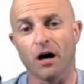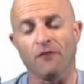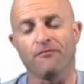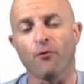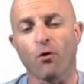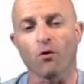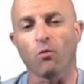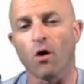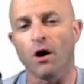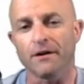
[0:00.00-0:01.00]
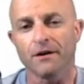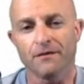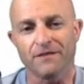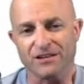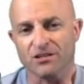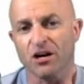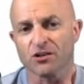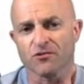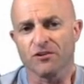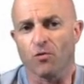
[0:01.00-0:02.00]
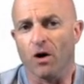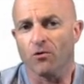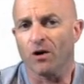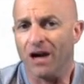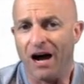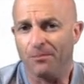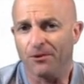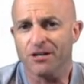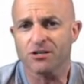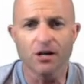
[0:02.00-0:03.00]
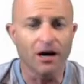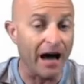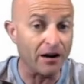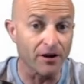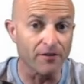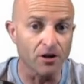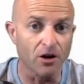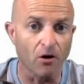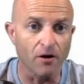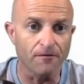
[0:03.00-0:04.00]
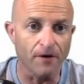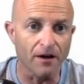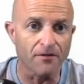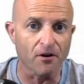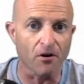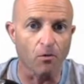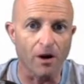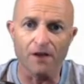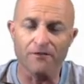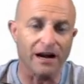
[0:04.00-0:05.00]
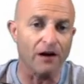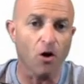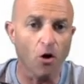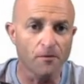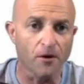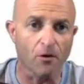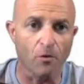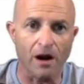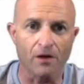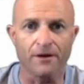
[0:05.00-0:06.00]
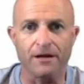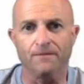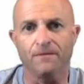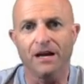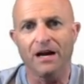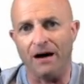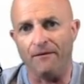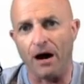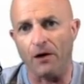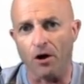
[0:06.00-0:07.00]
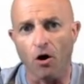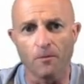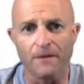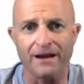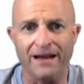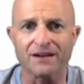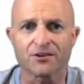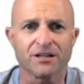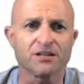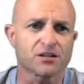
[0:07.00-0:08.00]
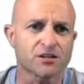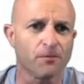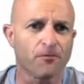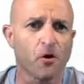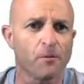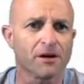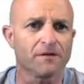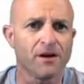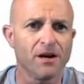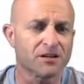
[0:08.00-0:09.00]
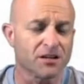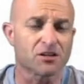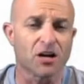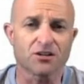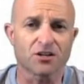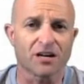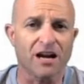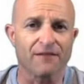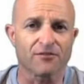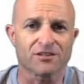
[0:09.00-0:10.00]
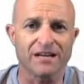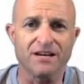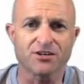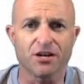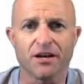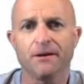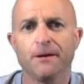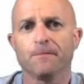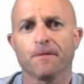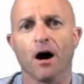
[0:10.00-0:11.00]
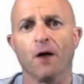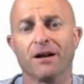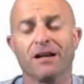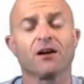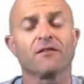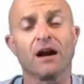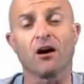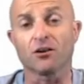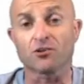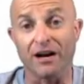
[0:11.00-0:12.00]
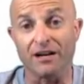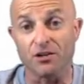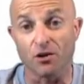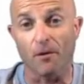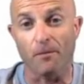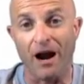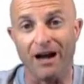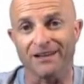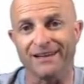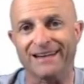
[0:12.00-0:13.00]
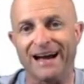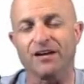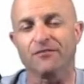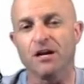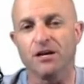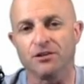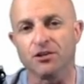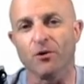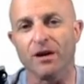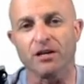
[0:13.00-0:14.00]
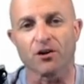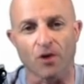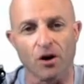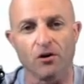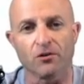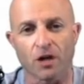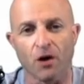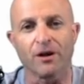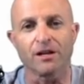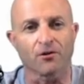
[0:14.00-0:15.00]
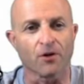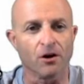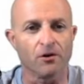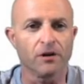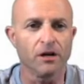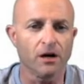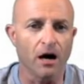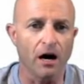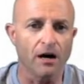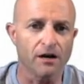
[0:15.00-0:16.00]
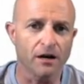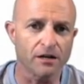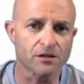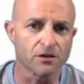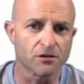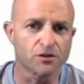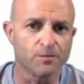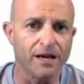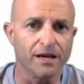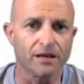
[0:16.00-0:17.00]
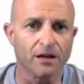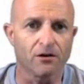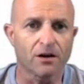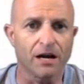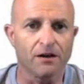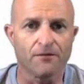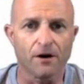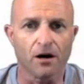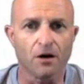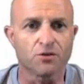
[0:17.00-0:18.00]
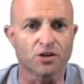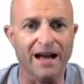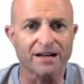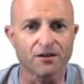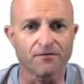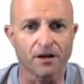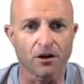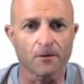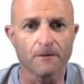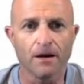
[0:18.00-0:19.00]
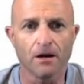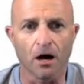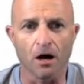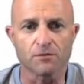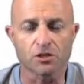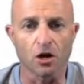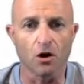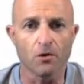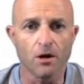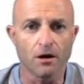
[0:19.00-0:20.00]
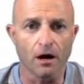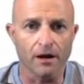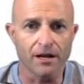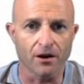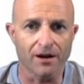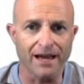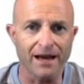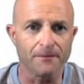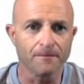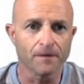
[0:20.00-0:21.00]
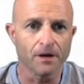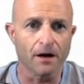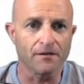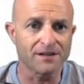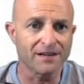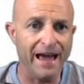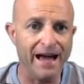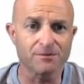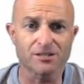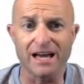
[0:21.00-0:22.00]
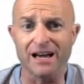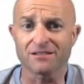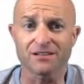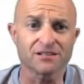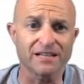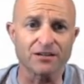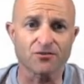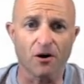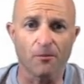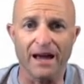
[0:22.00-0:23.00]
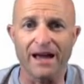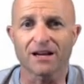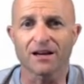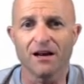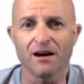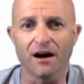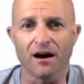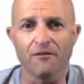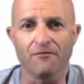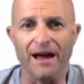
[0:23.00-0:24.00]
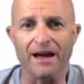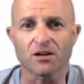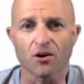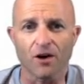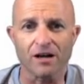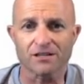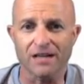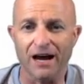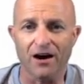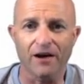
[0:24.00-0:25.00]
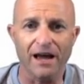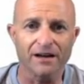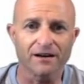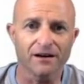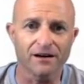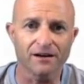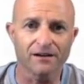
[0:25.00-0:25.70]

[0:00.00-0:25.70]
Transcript: for what these countries want to accomplish? I don't even know if they're aware of it. I'd hope they're aware of it. I would hope they'd entered into some form of discussion, a conversation. But here they are trying to do a pilot, kind of do it your own, go it your own, so to speak, kind of objective here. So here again, the CAB says the Central Bank Van Curaçao and